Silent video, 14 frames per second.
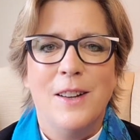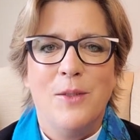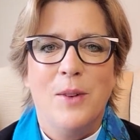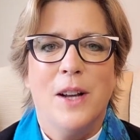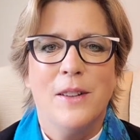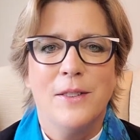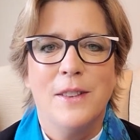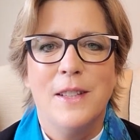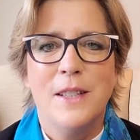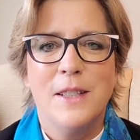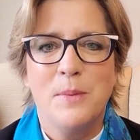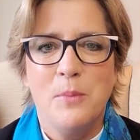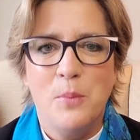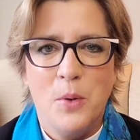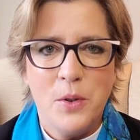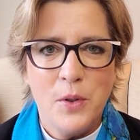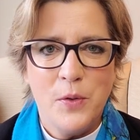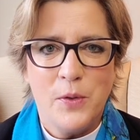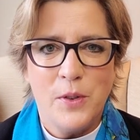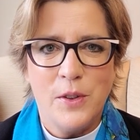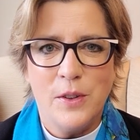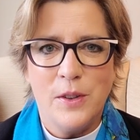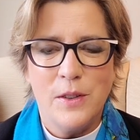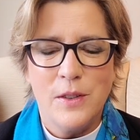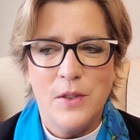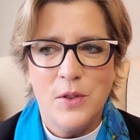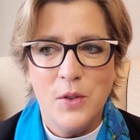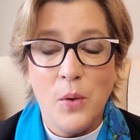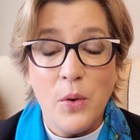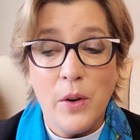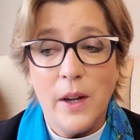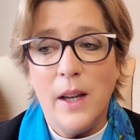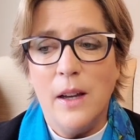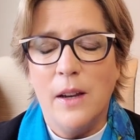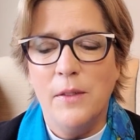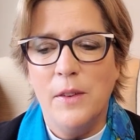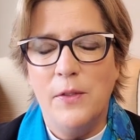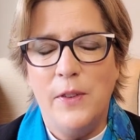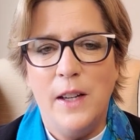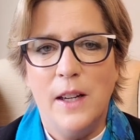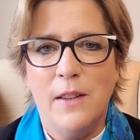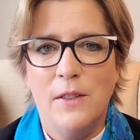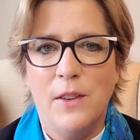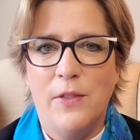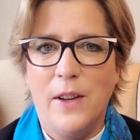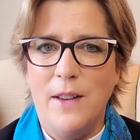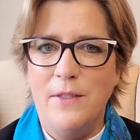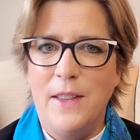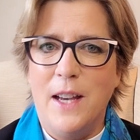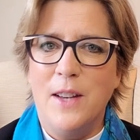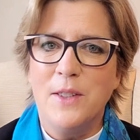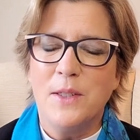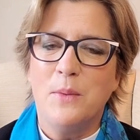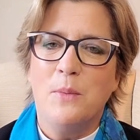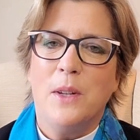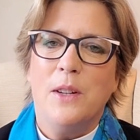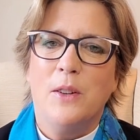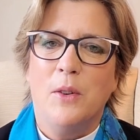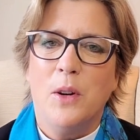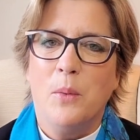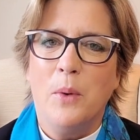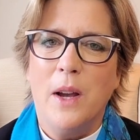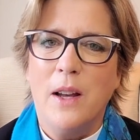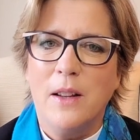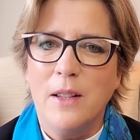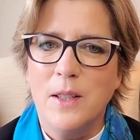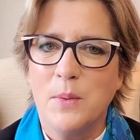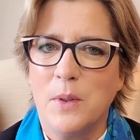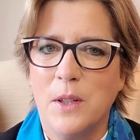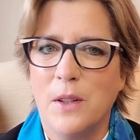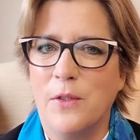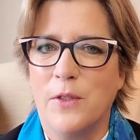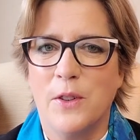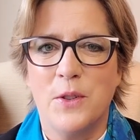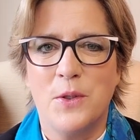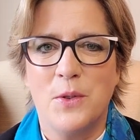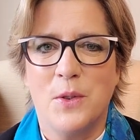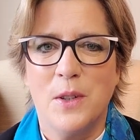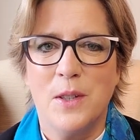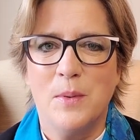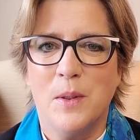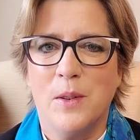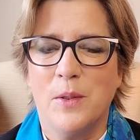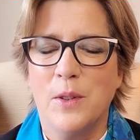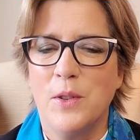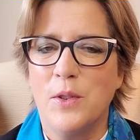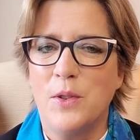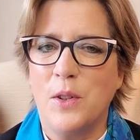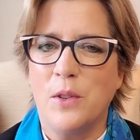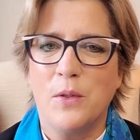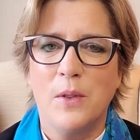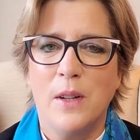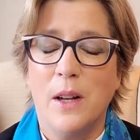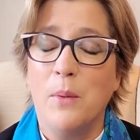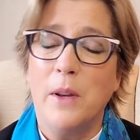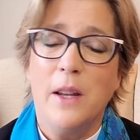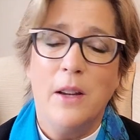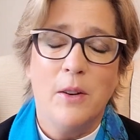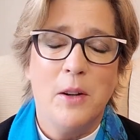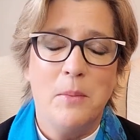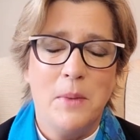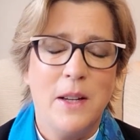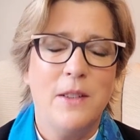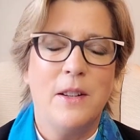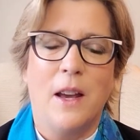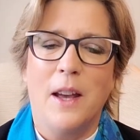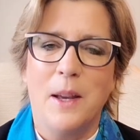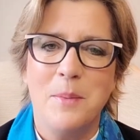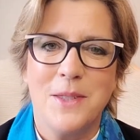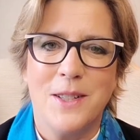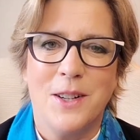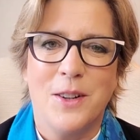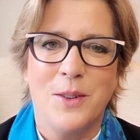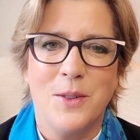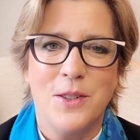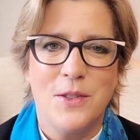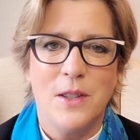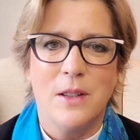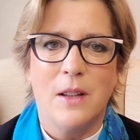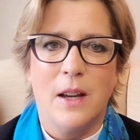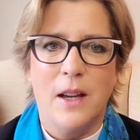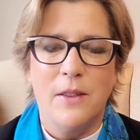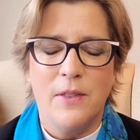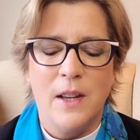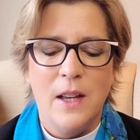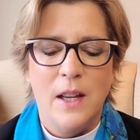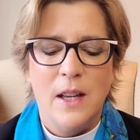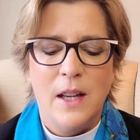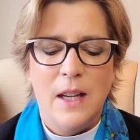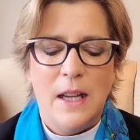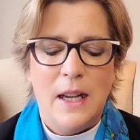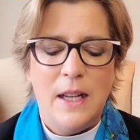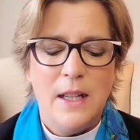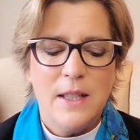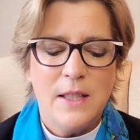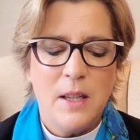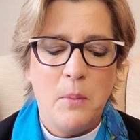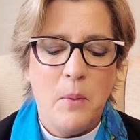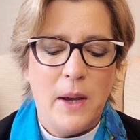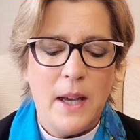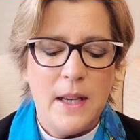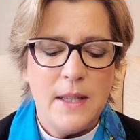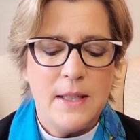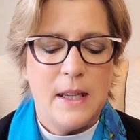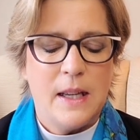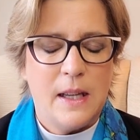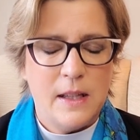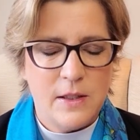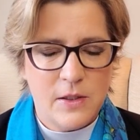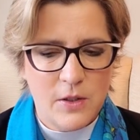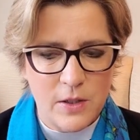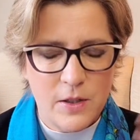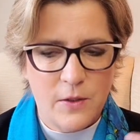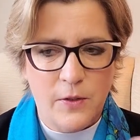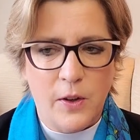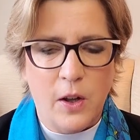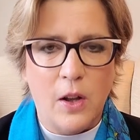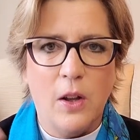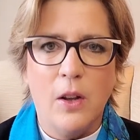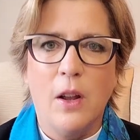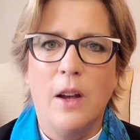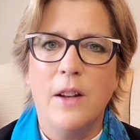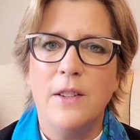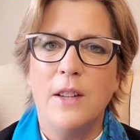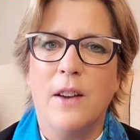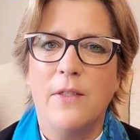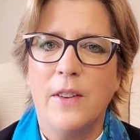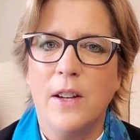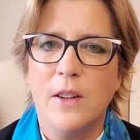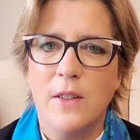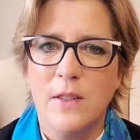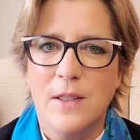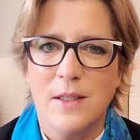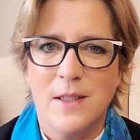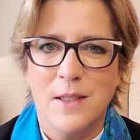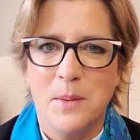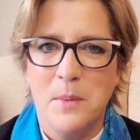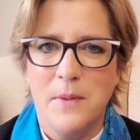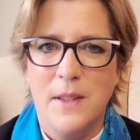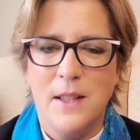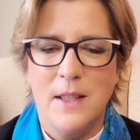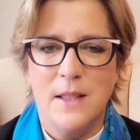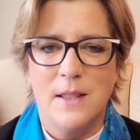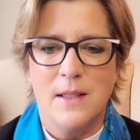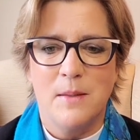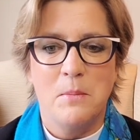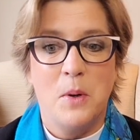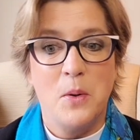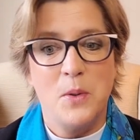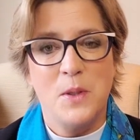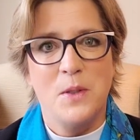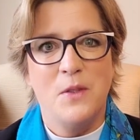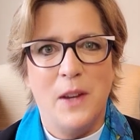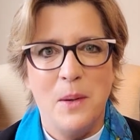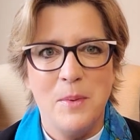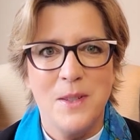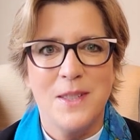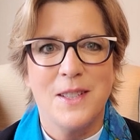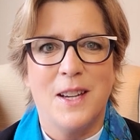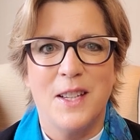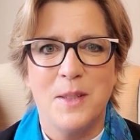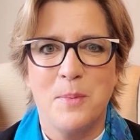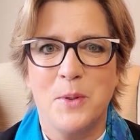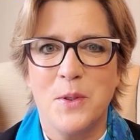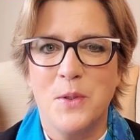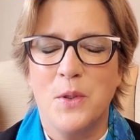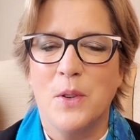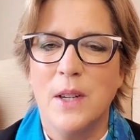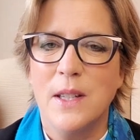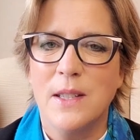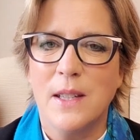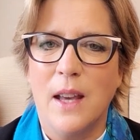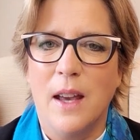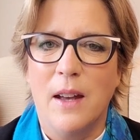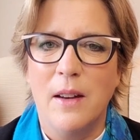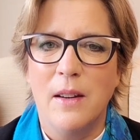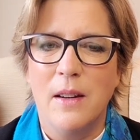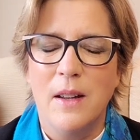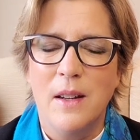Well, this wonderful story of the feeding of the 5,000, we know it well. It's one of the first stories we learn as children, and we hear it many times in our Christian life. And in some ways, it can start to fall on deaf ears, as some of these most famous gospel stories can.